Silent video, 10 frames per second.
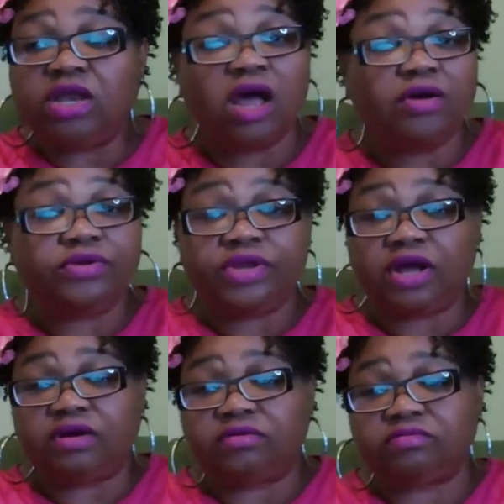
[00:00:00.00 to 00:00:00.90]
no you
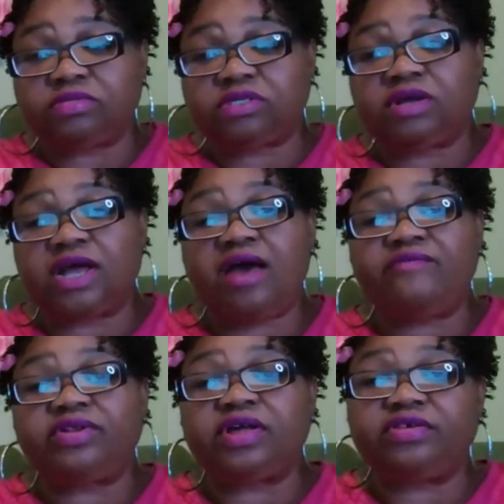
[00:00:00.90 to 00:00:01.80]
don't so i
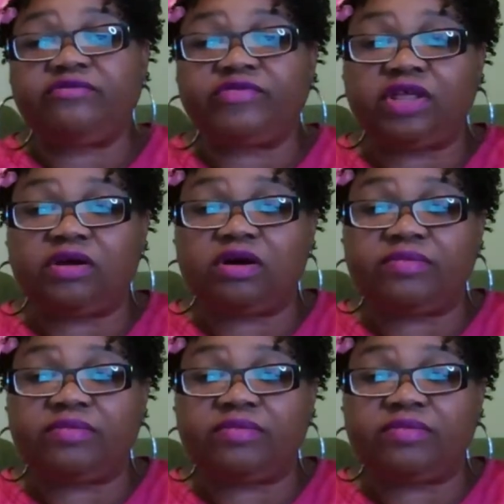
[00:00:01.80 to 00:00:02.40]
have another video